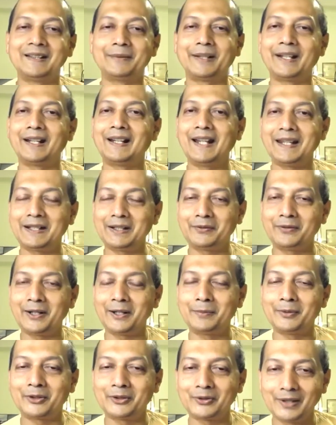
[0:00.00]
I like it
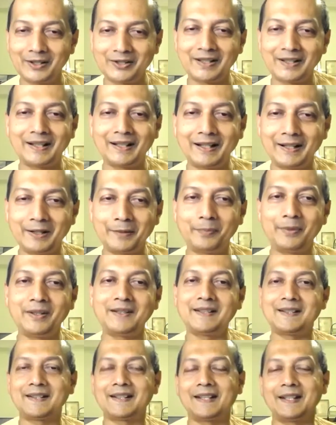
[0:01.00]
very much, so I'll
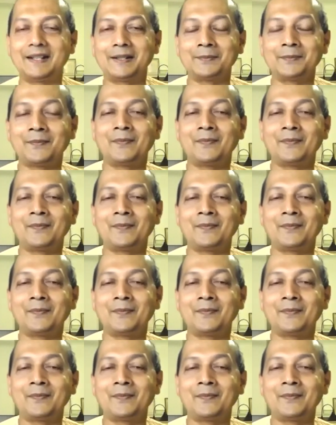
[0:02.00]
repeat it again.